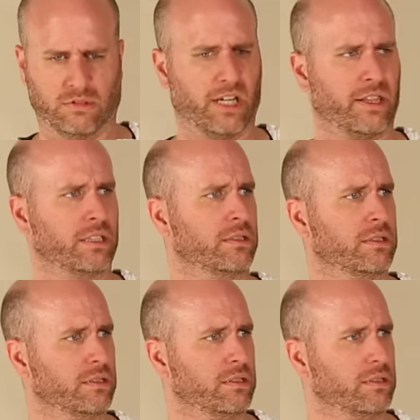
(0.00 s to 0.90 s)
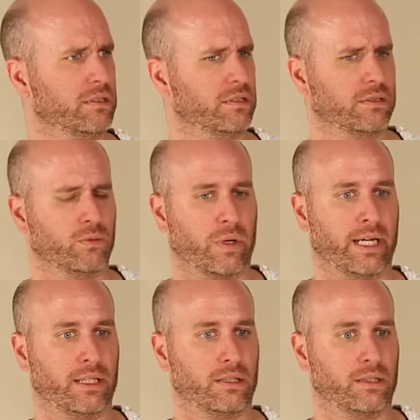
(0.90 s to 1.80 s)
Nothing.
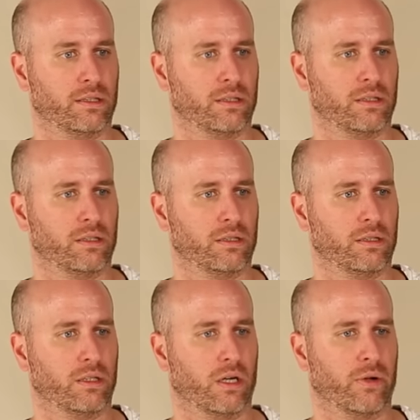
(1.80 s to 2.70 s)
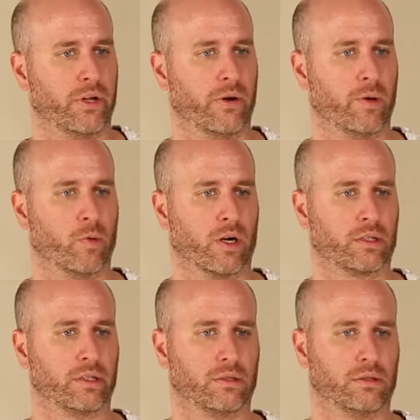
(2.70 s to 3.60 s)
Wait. Oh no, it
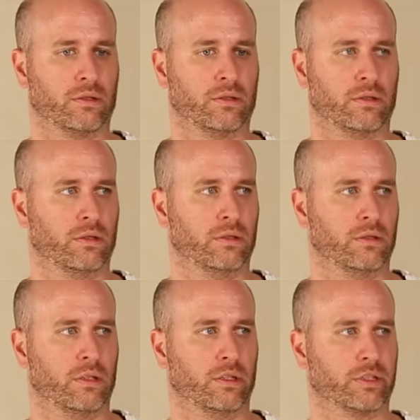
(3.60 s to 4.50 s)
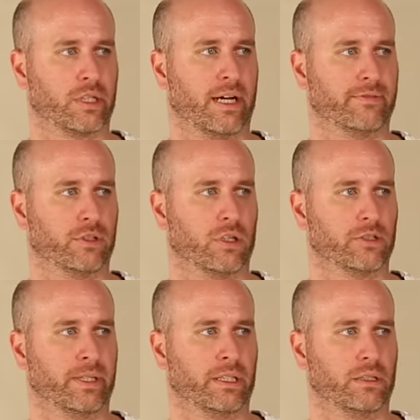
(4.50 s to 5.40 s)
worked. You're just gonna have to
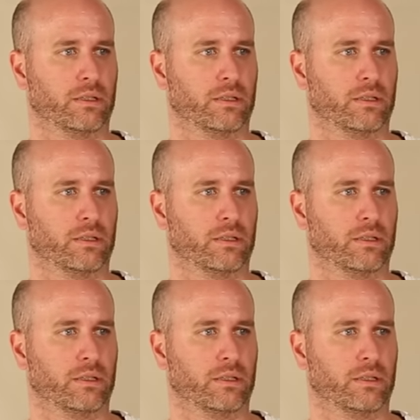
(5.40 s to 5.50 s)
trust me.